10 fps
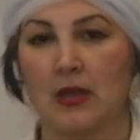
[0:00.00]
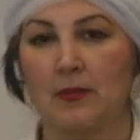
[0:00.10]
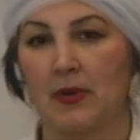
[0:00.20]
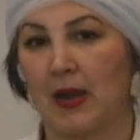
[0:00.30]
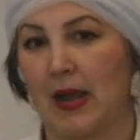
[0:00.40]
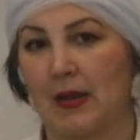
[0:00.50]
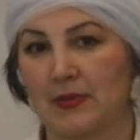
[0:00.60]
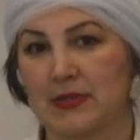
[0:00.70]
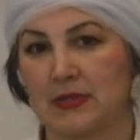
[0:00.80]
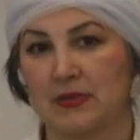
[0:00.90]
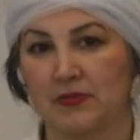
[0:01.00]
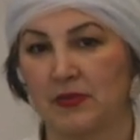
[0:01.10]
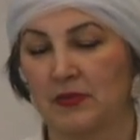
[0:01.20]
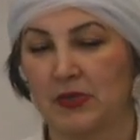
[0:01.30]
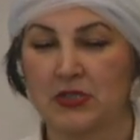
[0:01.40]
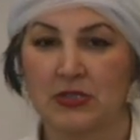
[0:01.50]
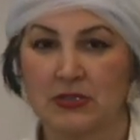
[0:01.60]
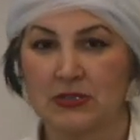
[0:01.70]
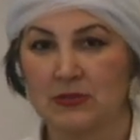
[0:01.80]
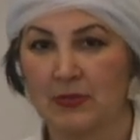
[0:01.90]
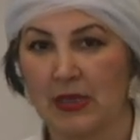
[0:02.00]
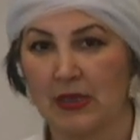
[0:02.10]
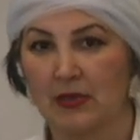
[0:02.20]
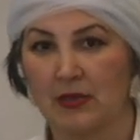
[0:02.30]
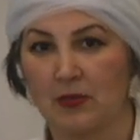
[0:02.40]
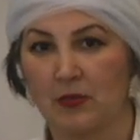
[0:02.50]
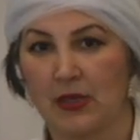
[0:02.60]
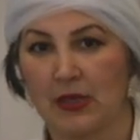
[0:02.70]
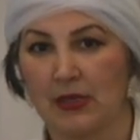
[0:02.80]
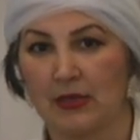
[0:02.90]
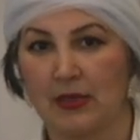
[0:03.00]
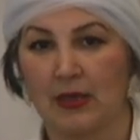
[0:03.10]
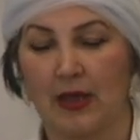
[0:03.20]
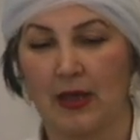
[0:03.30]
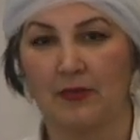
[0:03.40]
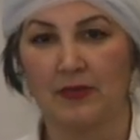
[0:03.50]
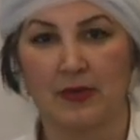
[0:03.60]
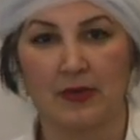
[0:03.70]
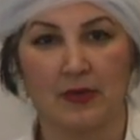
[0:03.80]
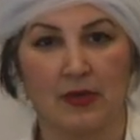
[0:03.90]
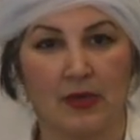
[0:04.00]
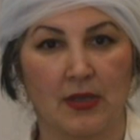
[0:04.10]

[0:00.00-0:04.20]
Perhaps different regions make it in a way that they have their